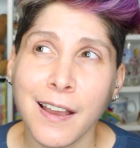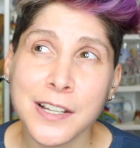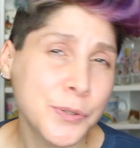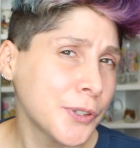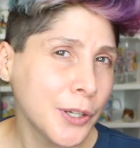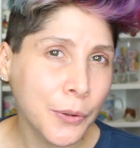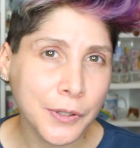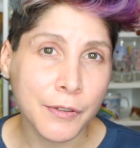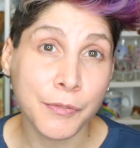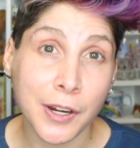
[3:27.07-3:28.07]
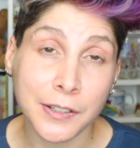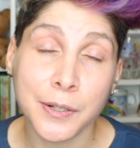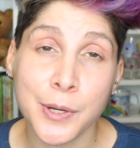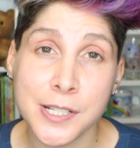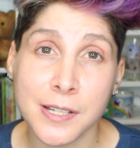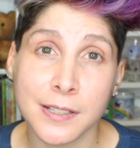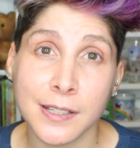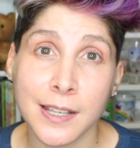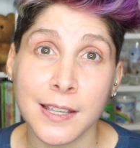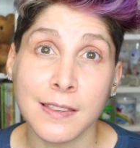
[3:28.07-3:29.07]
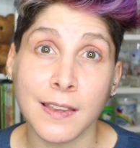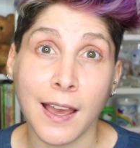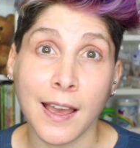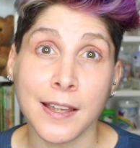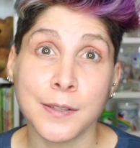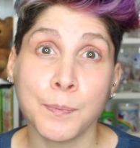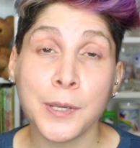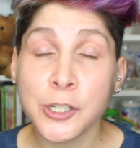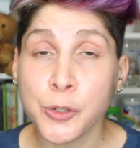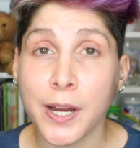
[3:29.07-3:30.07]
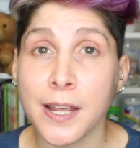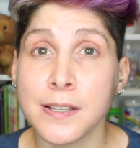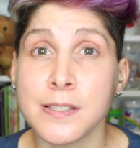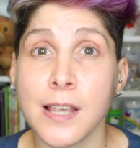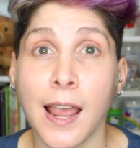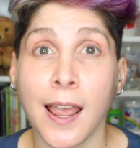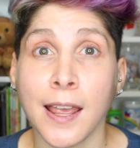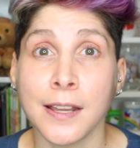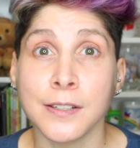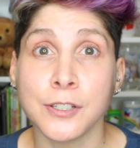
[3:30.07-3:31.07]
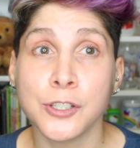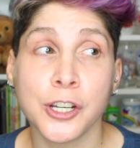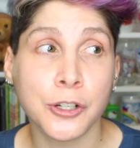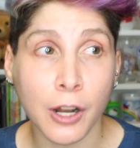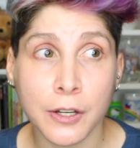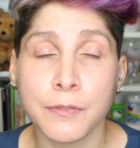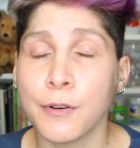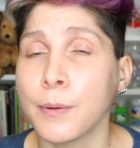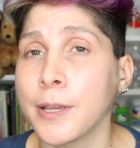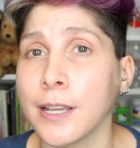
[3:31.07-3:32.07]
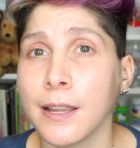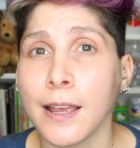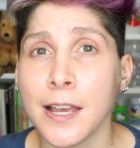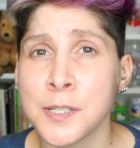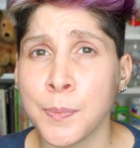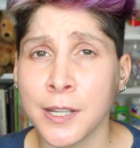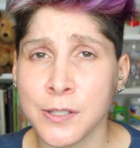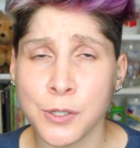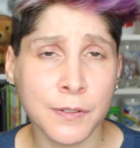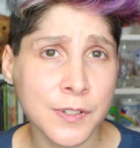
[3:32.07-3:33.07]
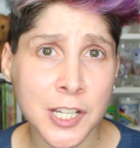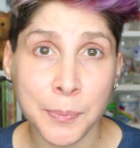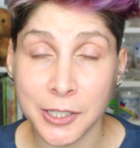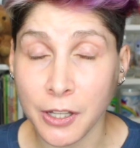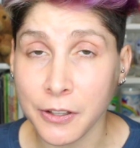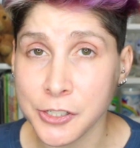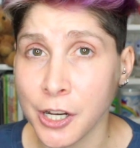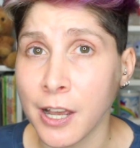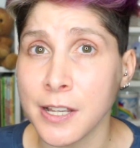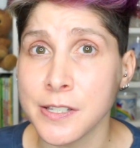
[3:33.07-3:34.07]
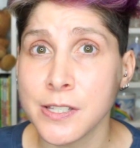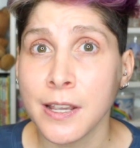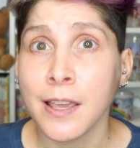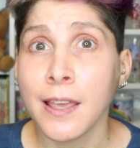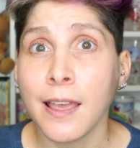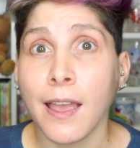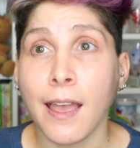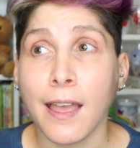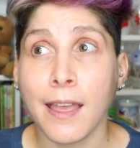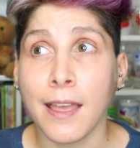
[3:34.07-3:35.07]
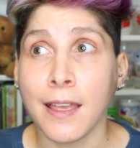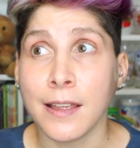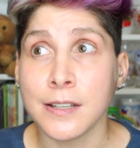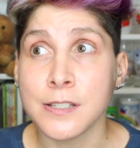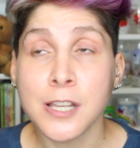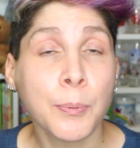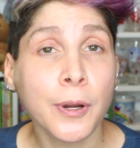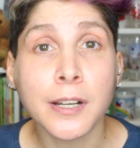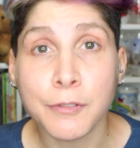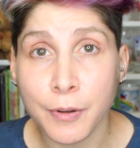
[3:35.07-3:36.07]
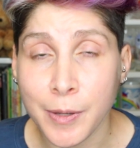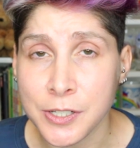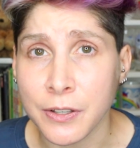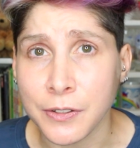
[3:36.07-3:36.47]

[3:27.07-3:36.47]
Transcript: it's really only fairly recently that being trans and gender nonconforming has been sort of depathologized and separated from mental